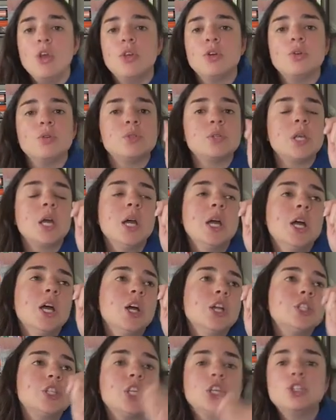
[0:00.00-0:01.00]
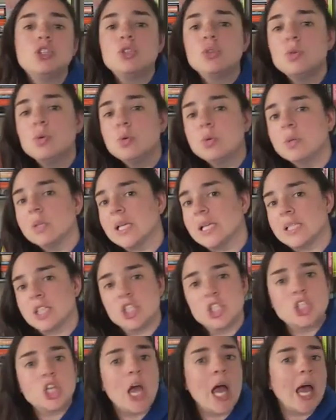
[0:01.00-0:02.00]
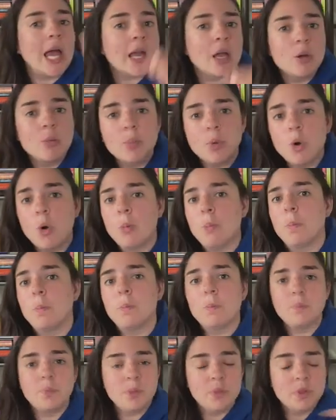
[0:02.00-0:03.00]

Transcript: those to-do list checkable